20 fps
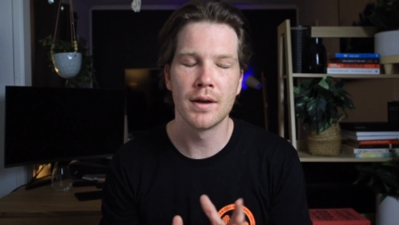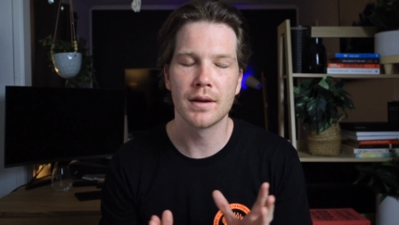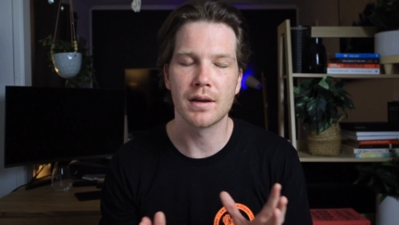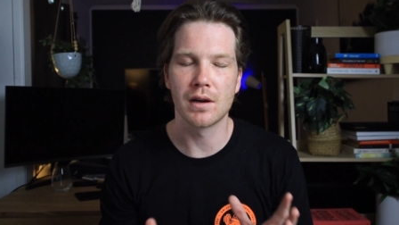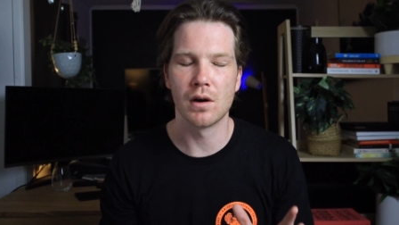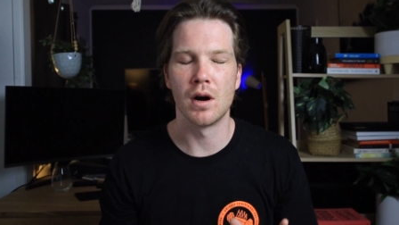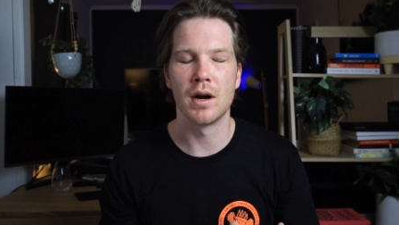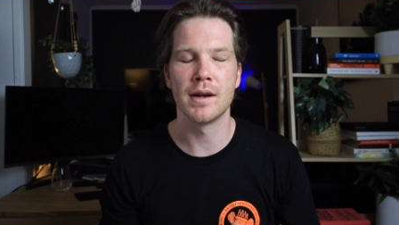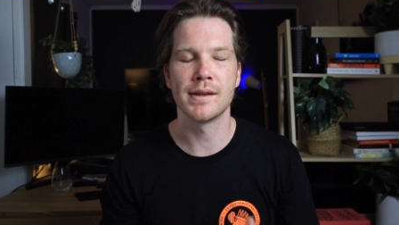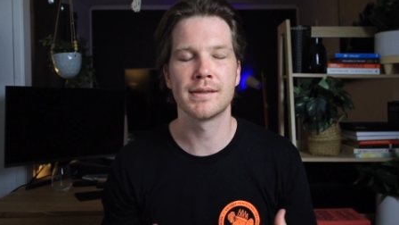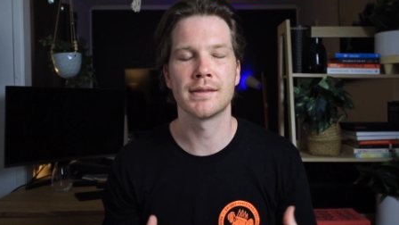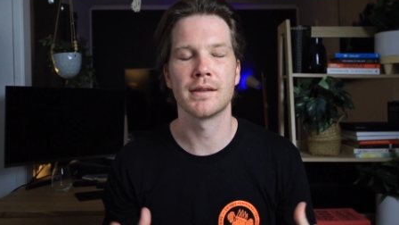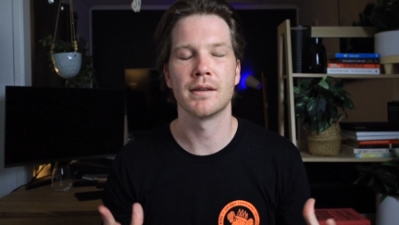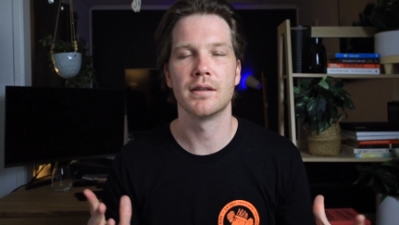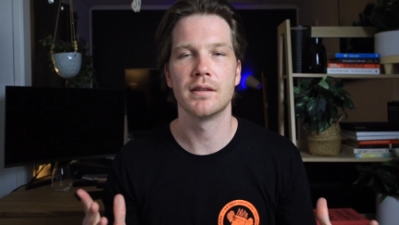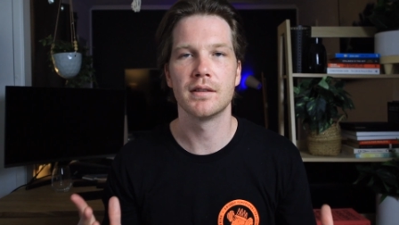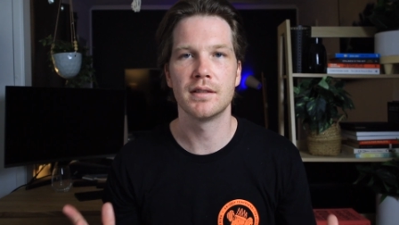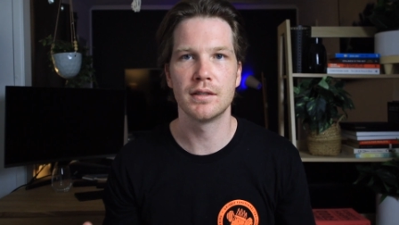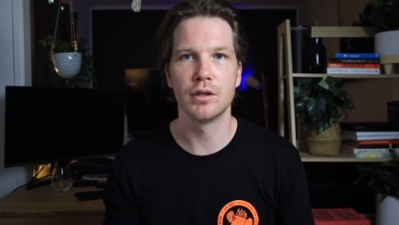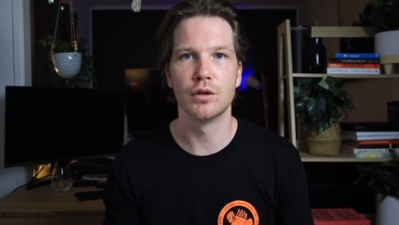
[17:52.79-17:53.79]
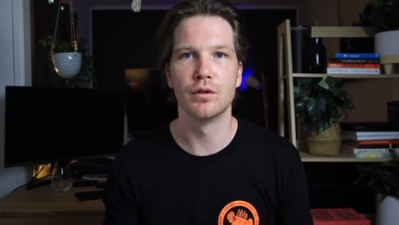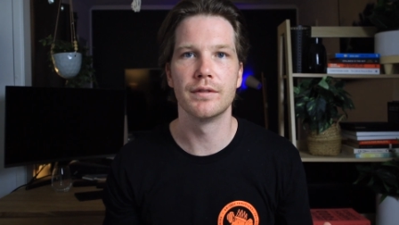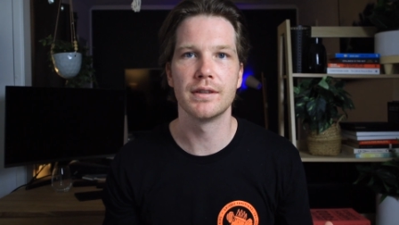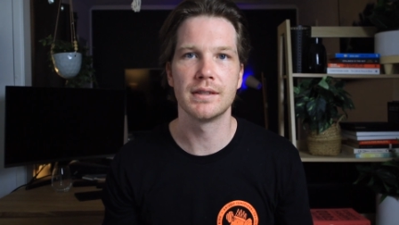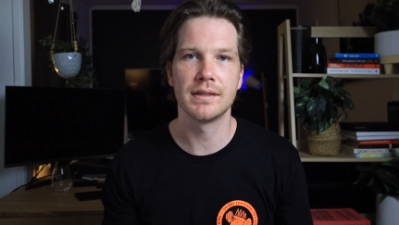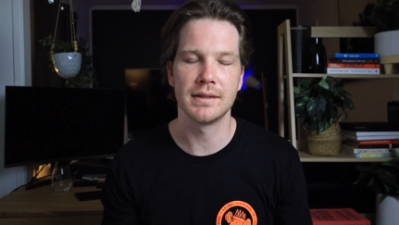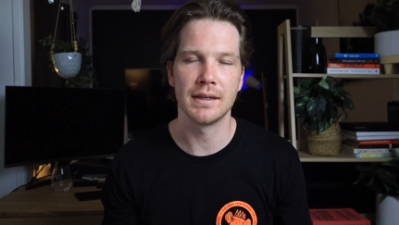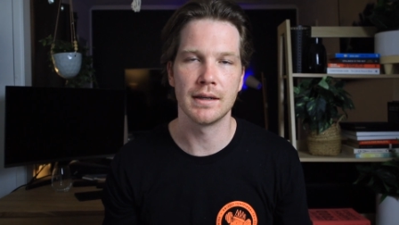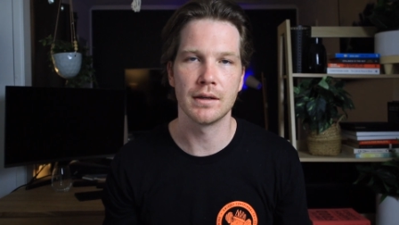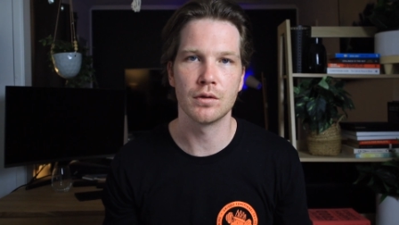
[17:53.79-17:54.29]
guys, Silver
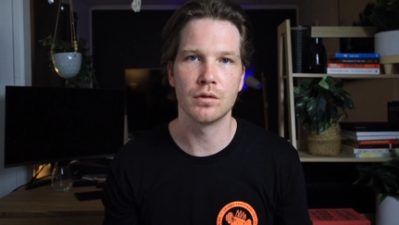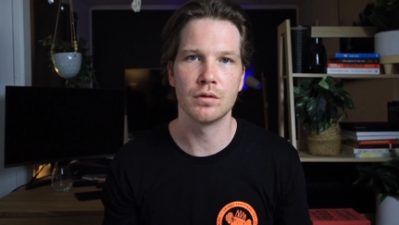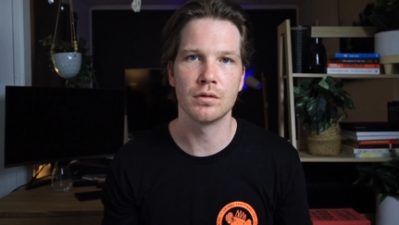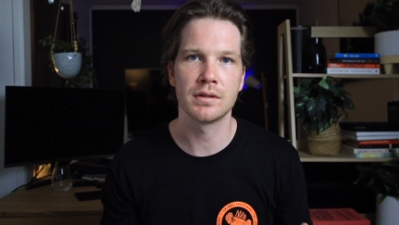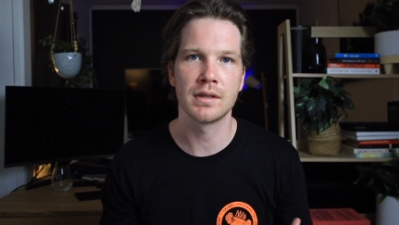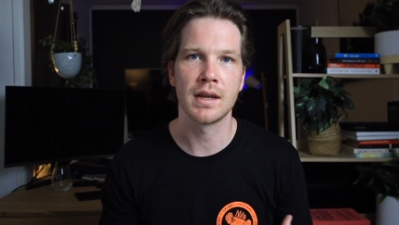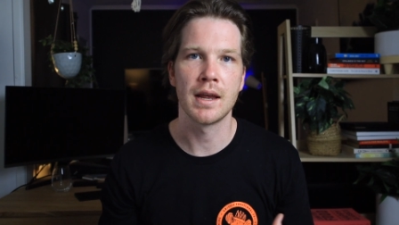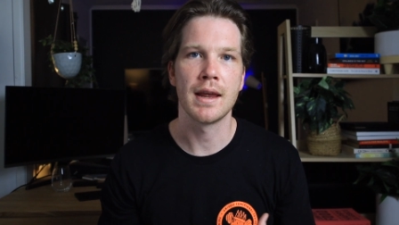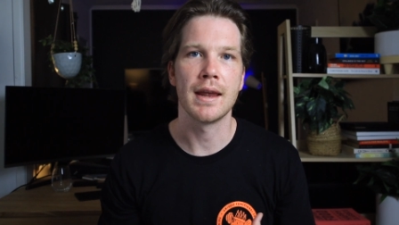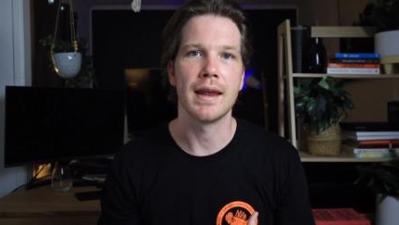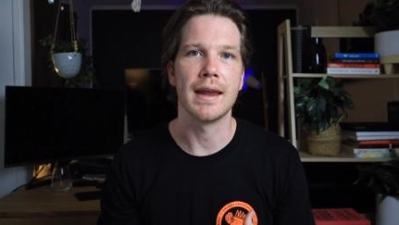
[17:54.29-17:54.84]
Singles